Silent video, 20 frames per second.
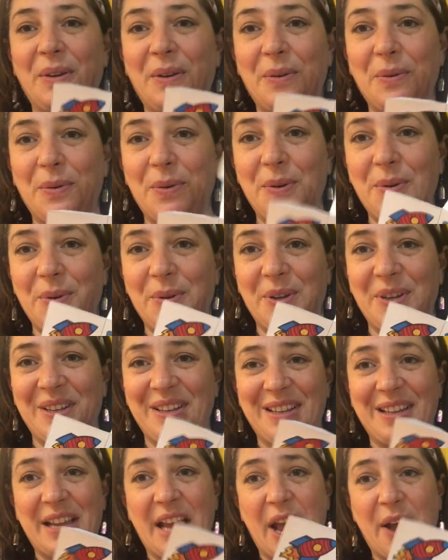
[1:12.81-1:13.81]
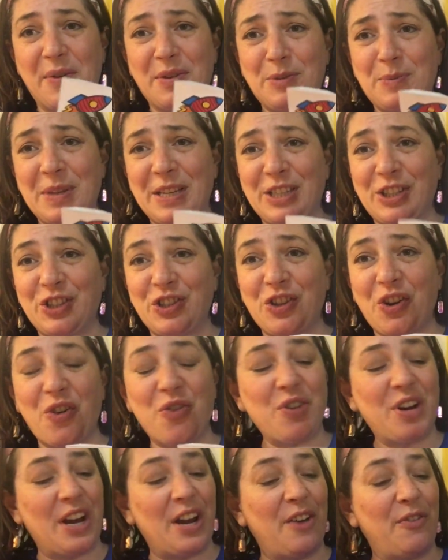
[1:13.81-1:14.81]
Phew, I was being so
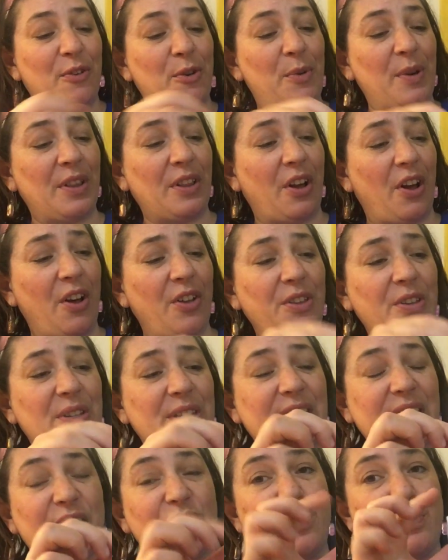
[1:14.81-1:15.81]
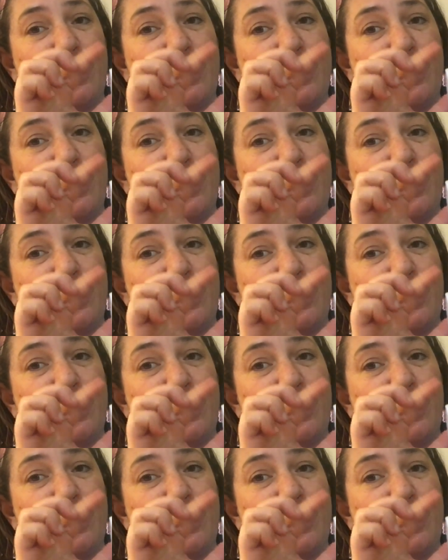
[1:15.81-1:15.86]
careful with all those little